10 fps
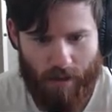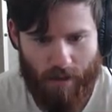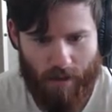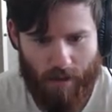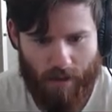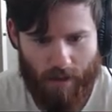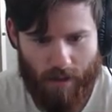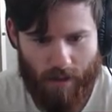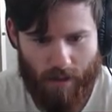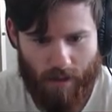
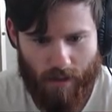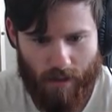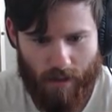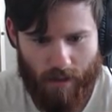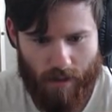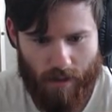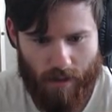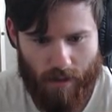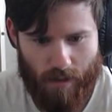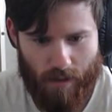
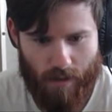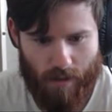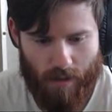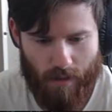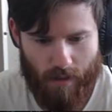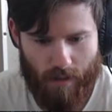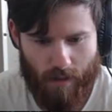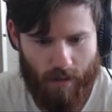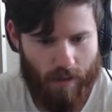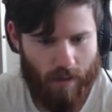
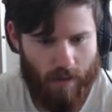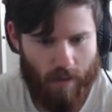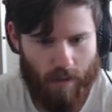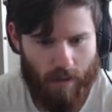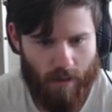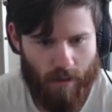(no one is talking)